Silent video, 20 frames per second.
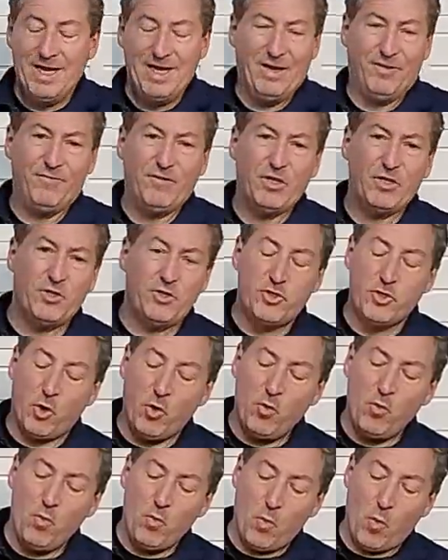Now, if you
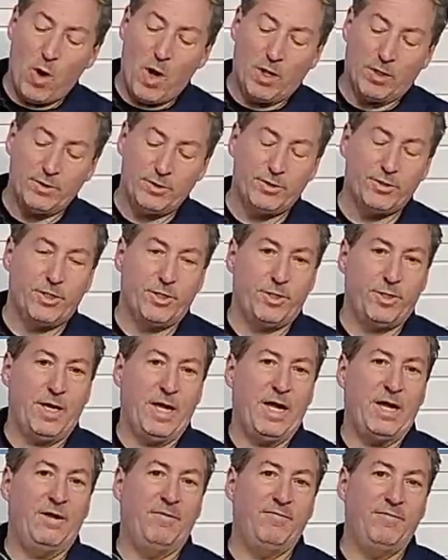don't want to
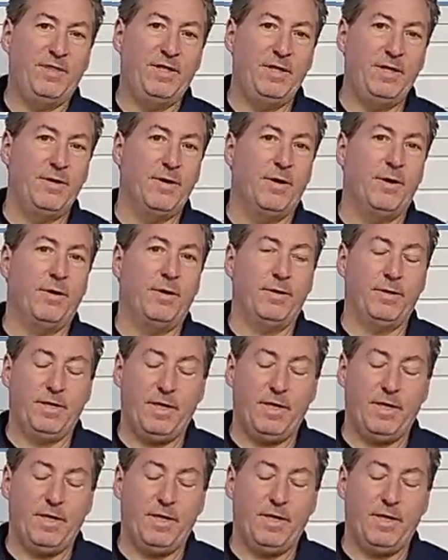have the